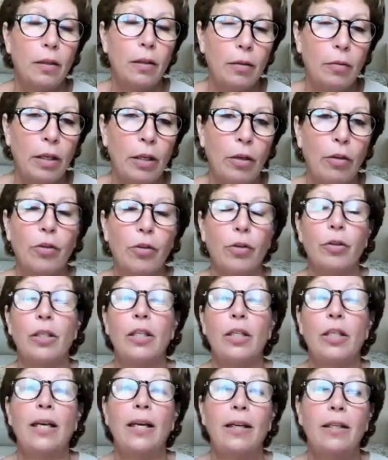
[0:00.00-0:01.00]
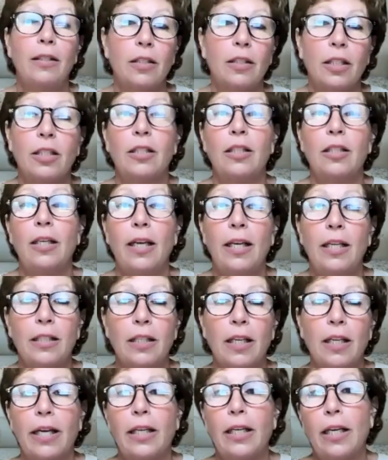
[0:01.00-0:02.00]
in 30 days, 60 days,
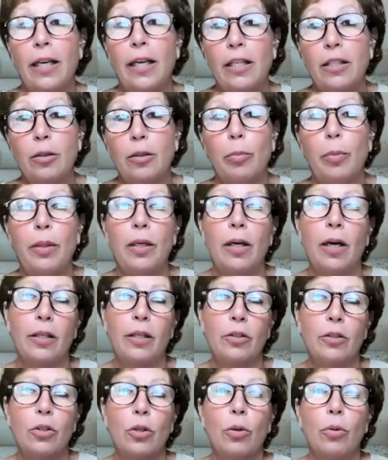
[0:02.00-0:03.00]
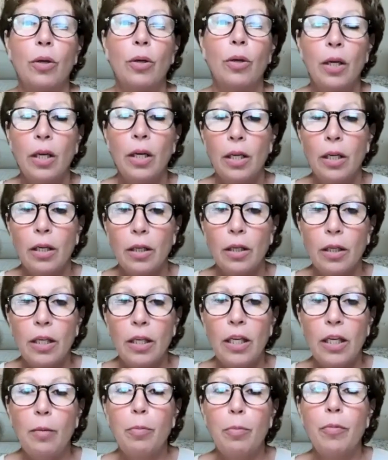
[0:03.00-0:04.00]
90 days, and beyond. So
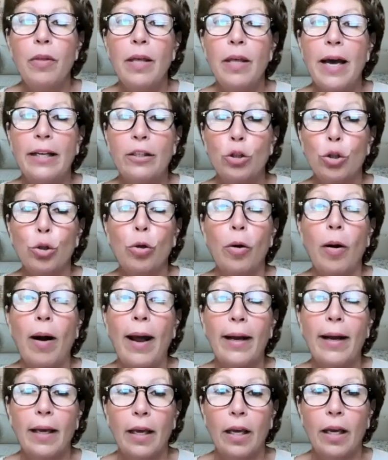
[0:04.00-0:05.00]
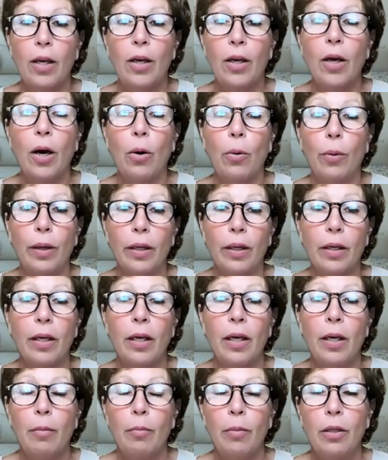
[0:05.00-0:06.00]
keep that tracking going,
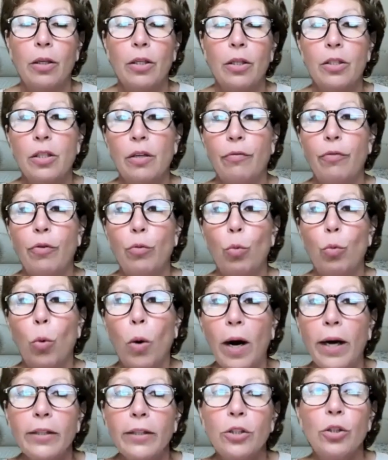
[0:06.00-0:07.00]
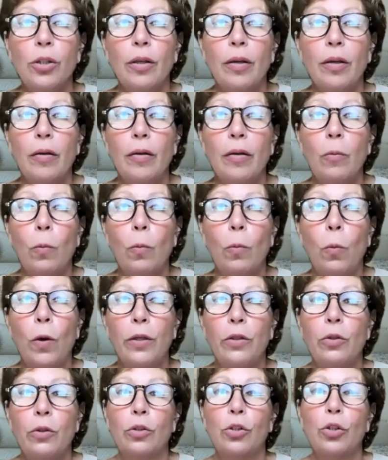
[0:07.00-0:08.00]
because if you watch
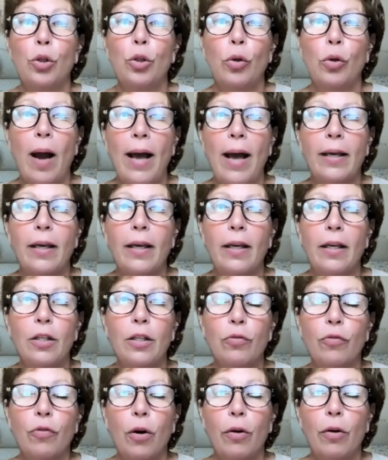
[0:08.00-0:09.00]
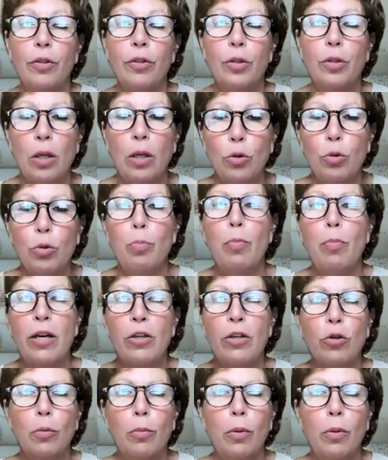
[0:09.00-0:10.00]
what you're tracking as far as those
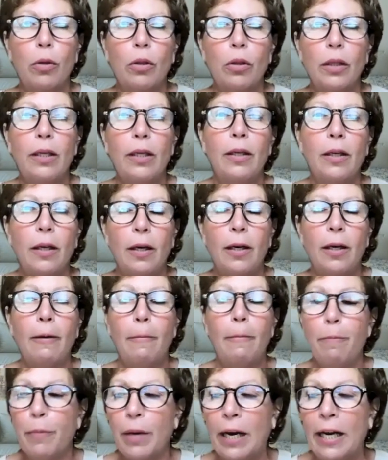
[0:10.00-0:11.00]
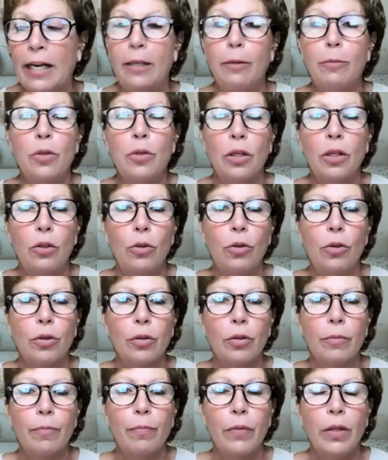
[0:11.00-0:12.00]
measurable items in
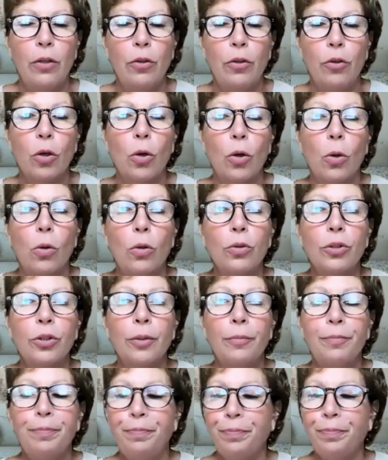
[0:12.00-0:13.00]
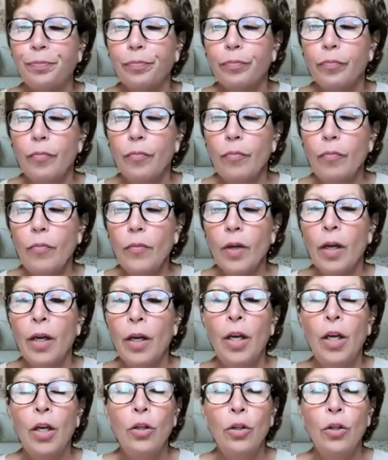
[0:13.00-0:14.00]
your goals,
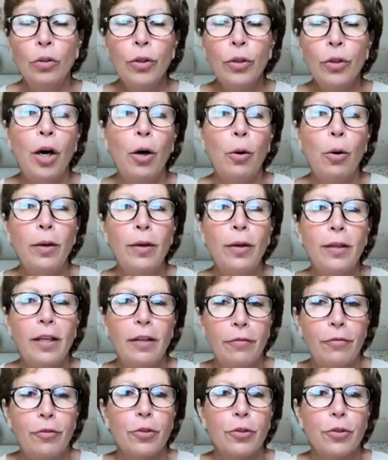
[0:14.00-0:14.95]
you'll know if you're